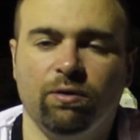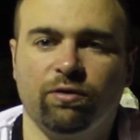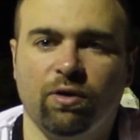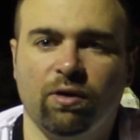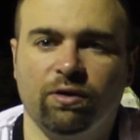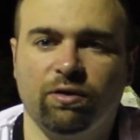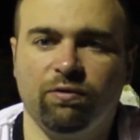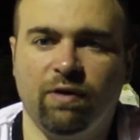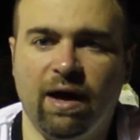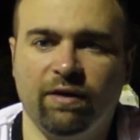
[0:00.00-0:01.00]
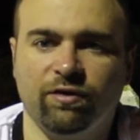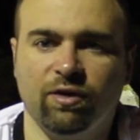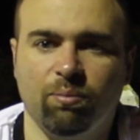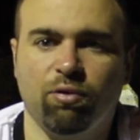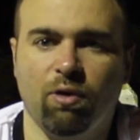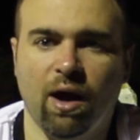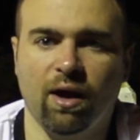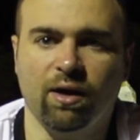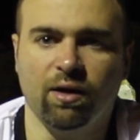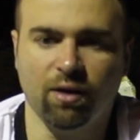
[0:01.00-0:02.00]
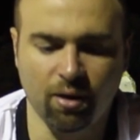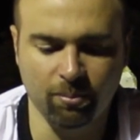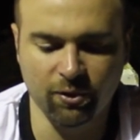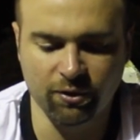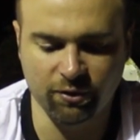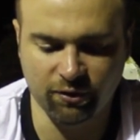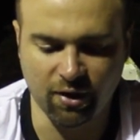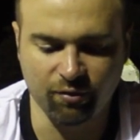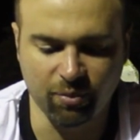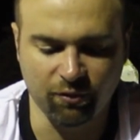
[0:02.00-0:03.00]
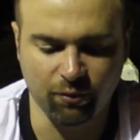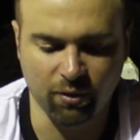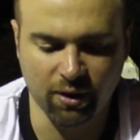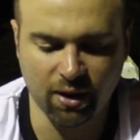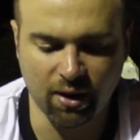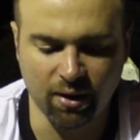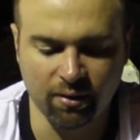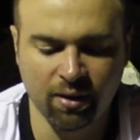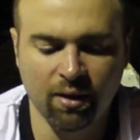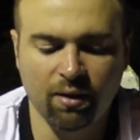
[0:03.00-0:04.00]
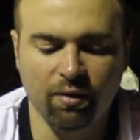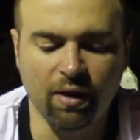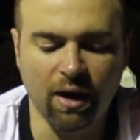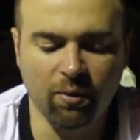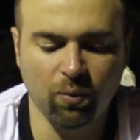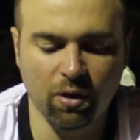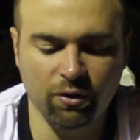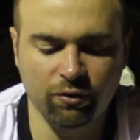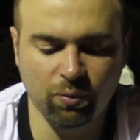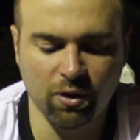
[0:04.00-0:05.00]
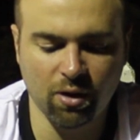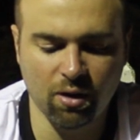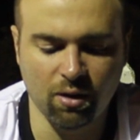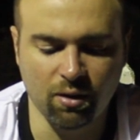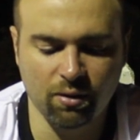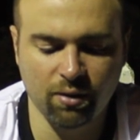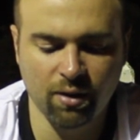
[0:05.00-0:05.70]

started to fast and pray and humble yourself before God, thy words were heard,